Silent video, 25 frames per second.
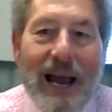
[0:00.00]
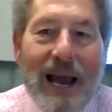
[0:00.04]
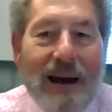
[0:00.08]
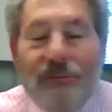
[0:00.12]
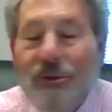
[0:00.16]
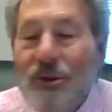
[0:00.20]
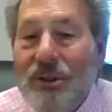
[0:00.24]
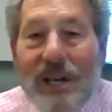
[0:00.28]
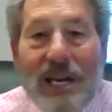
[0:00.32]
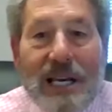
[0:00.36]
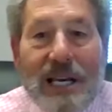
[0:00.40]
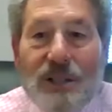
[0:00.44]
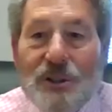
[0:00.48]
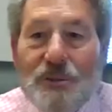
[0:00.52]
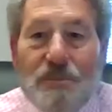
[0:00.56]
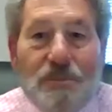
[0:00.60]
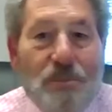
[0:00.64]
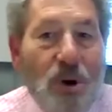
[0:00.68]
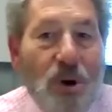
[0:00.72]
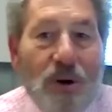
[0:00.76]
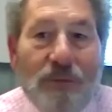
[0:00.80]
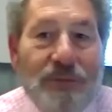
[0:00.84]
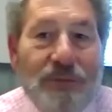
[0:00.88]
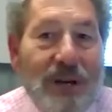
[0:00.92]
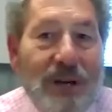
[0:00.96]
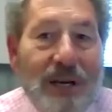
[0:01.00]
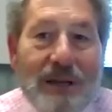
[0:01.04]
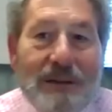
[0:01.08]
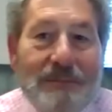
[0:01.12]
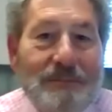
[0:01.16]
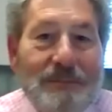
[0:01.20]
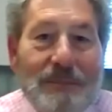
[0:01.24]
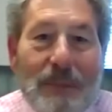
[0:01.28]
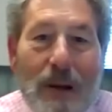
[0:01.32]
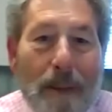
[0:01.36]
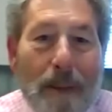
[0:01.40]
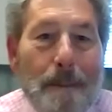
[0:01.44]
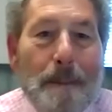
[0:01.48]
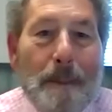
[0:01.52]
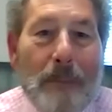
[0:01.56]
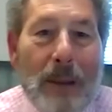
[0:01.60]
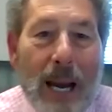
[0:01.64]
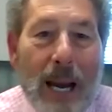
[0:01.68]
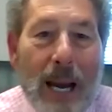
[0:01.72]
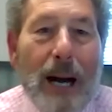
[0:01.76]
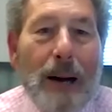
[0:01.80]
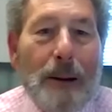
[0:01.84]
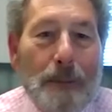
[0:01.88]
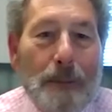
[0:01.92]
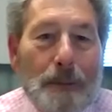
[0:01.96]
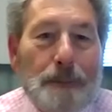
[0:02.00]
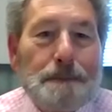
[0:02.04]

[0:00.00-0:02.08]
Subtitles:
Everything's perfect. Yeah.